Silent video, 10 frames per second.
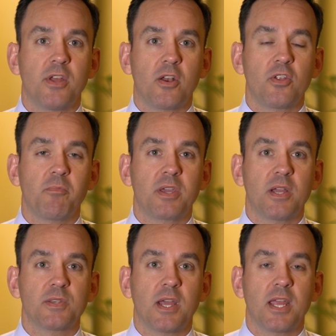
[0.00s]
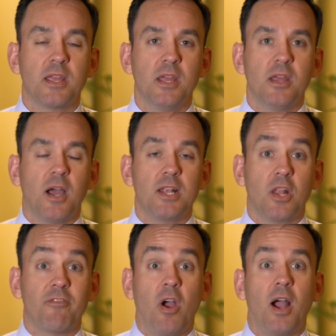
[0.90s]
Not only because I
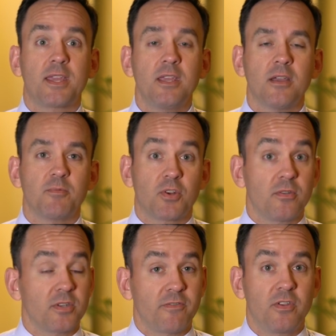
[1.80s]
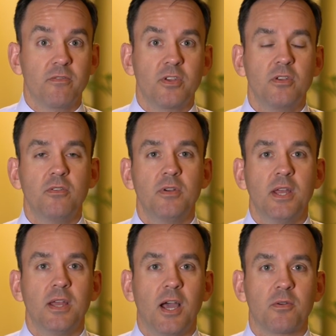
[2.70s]
love hockey, I'm sure there's a few of you
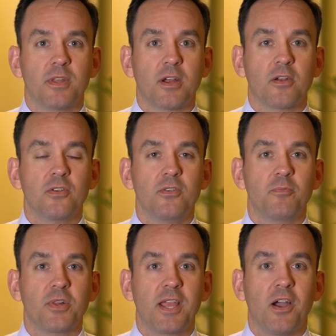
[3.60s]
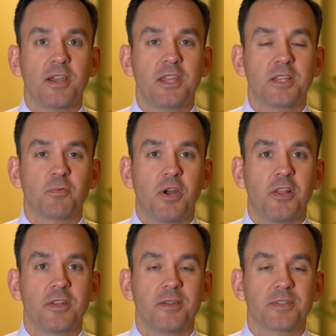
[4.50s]
out there who play hockey as
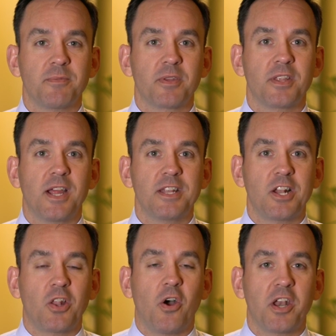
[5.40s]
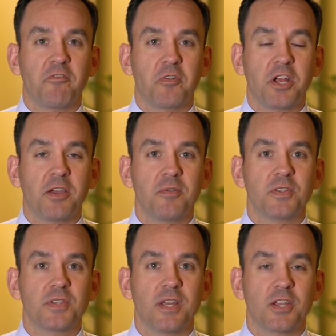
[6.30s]
well, and it's something that I did a lot of when I
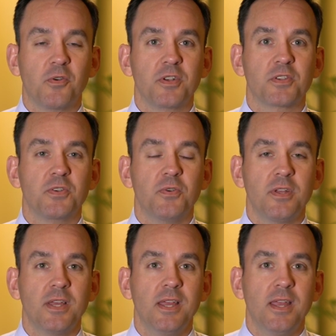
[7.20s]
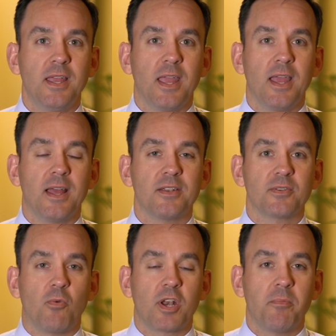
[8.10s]
was going to school. And
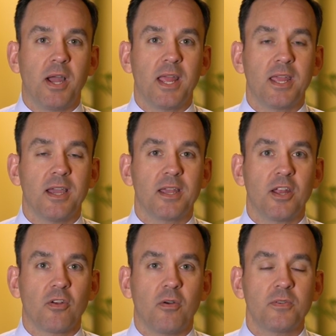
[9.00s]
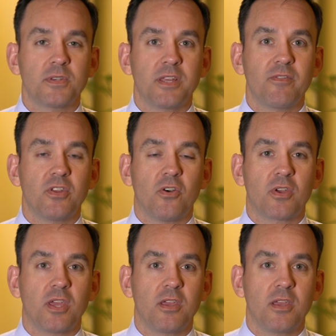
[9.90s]
one of my heroes, even though
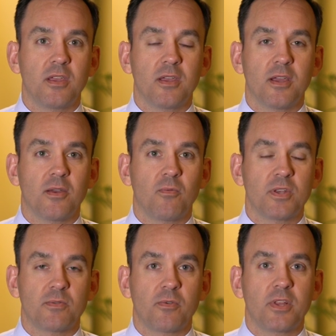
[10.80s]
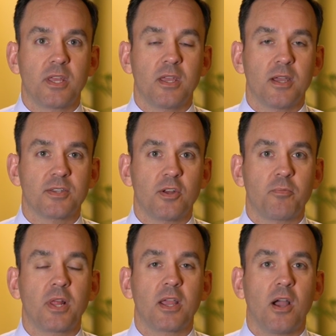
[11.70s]
he wasn't really still
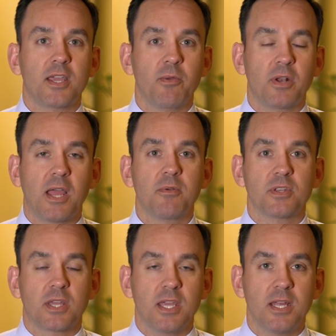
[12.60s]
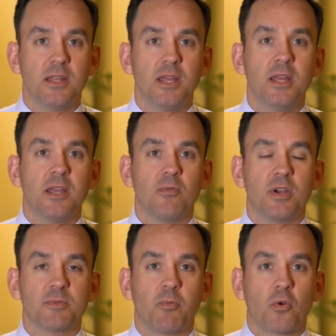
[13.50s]
playing hockey when I was a kid,
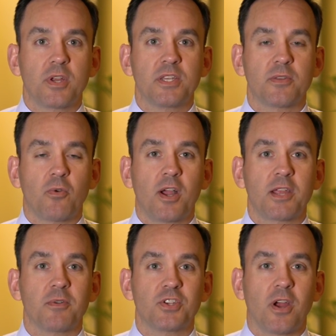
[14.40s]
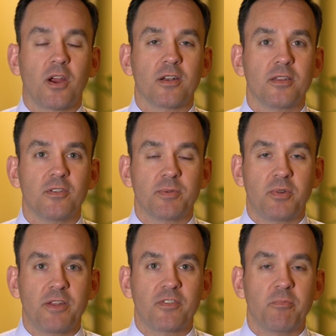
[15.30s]
was Maurice the Rocket Richard. He used to
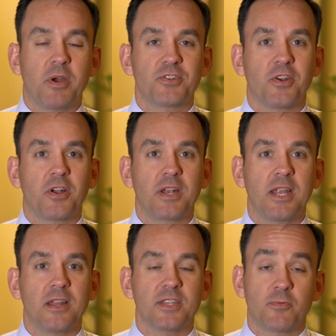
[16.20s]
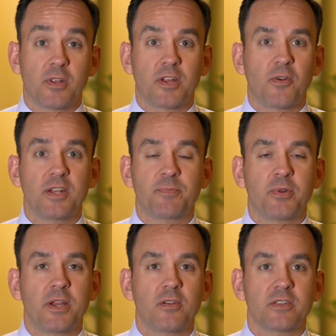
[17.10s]
play for the Montreal Canadiens. He's one of the greatest
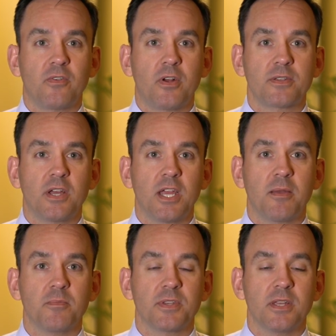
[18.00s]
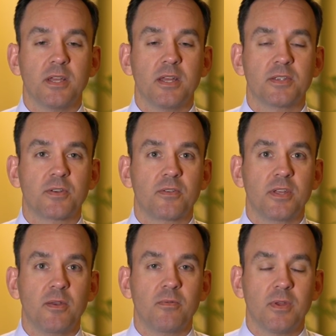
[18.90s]
players of all times, and
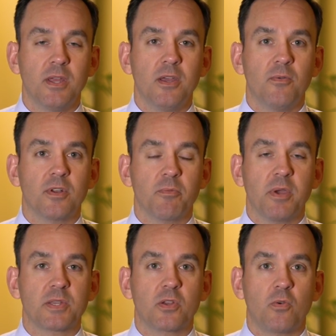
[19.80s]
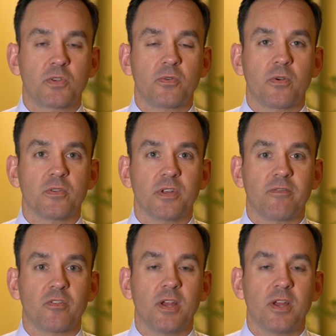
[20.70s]
certainly one of the best goal scorers ever.